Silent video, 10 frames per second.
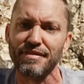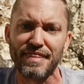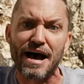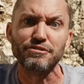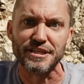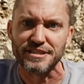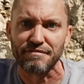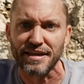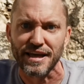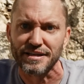thousands
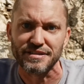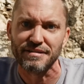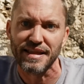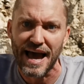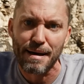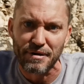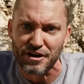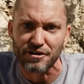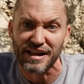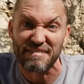of things that
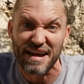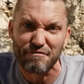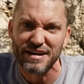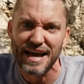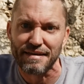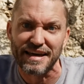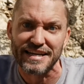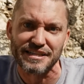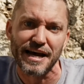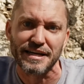happen in your life every day that
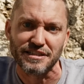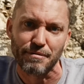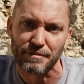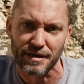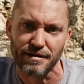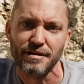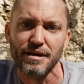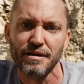he's hiding something in.